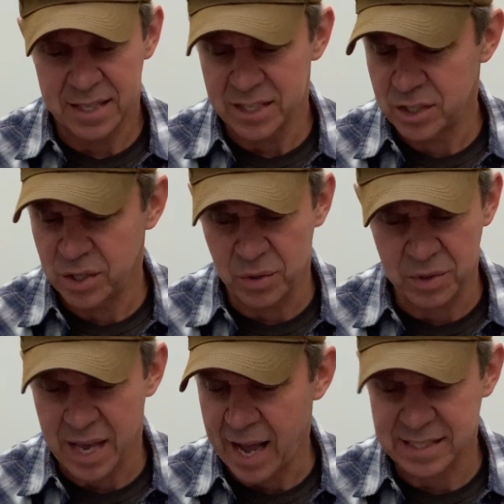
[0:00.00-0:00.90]
these 2
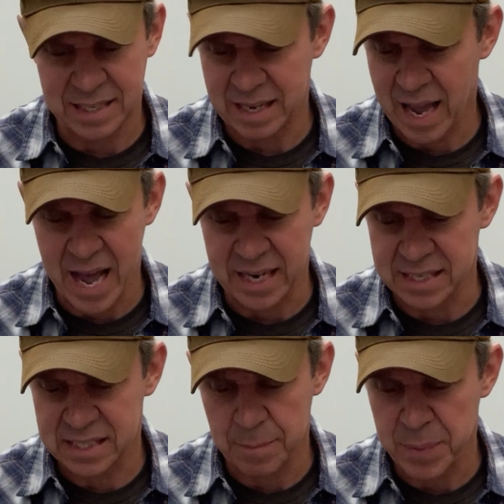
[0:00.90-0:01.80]
ghastly
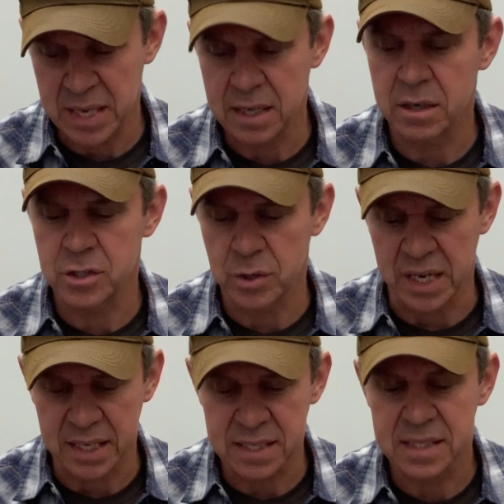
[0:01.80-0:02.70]
hags, sipping their
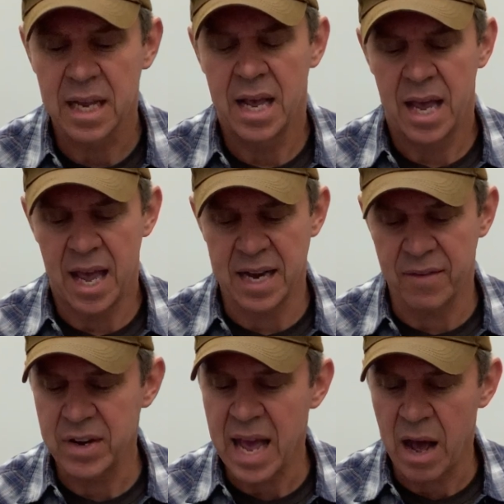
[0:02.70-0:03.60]
drinks and
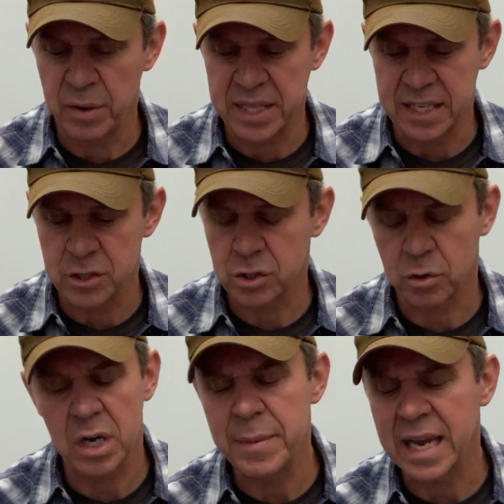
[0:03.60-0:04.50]
every now and then
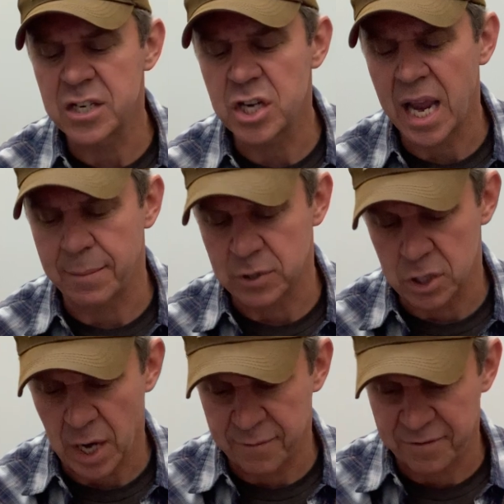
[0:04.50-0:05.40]
screaming at James to
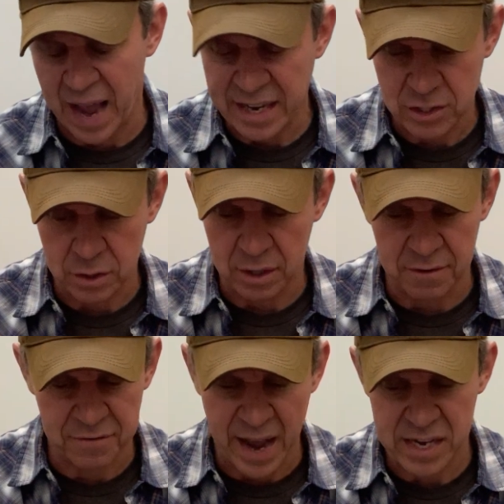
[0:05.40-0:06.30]
chop faster
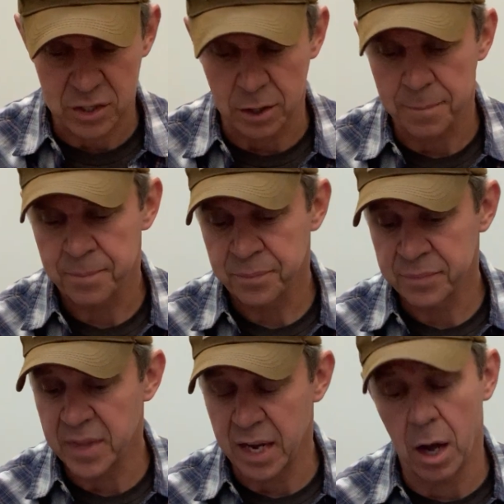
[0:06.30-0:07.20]
and faster.
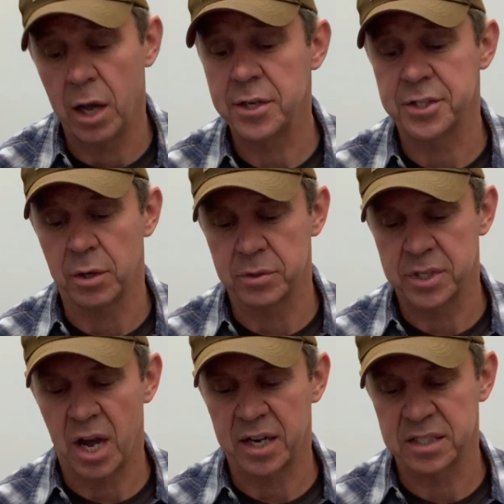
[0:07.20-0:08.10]
They also
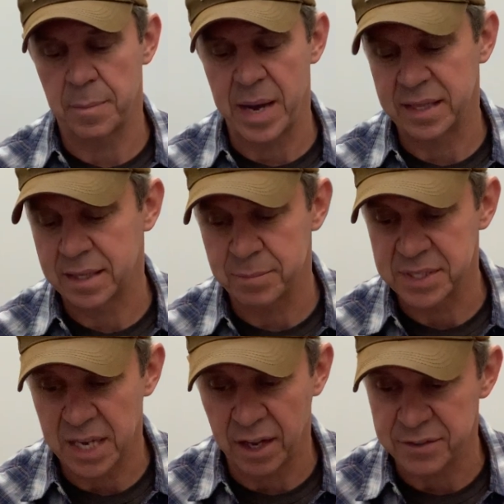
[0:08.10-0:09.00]
talked about
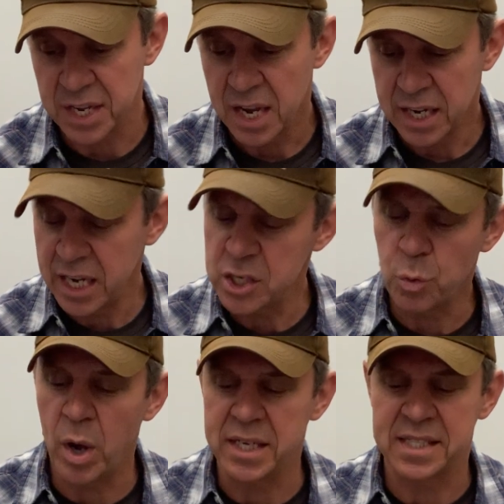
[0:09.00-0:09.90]
themselves, each
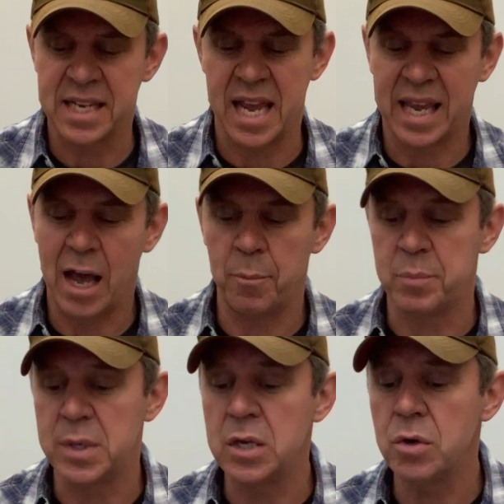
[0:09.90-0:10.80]
one saying how
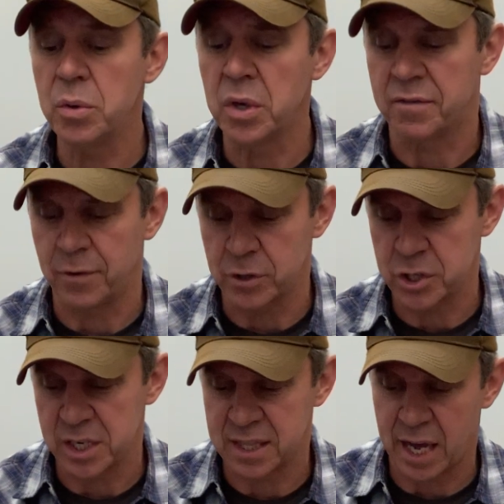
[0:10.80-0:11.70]
beautiful
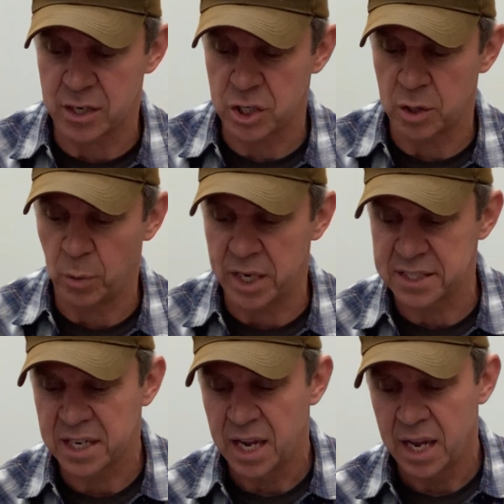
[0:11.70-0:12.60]
she thought she was.